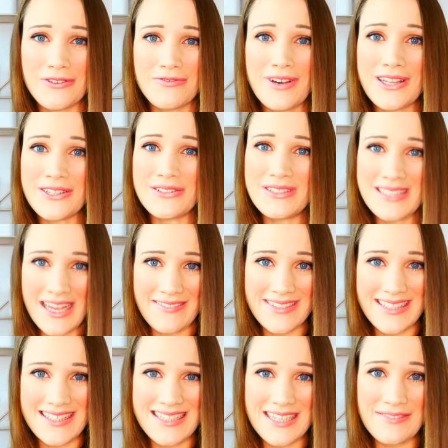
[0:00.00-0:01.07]
a fellow
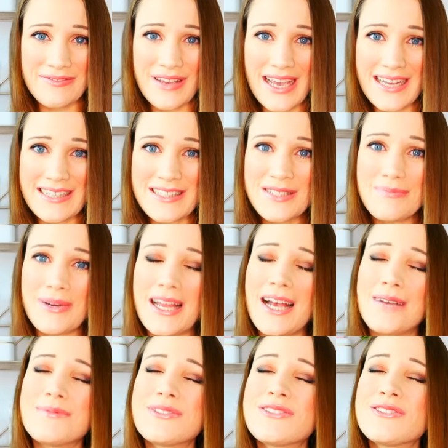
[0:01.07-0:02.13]
DAVIDsTEA fans, but
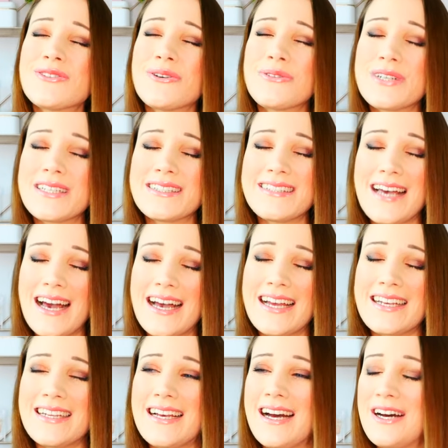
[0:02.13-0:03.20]
I'm so
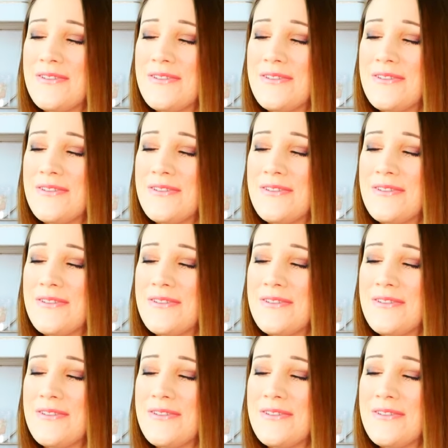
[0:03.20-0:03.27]
sad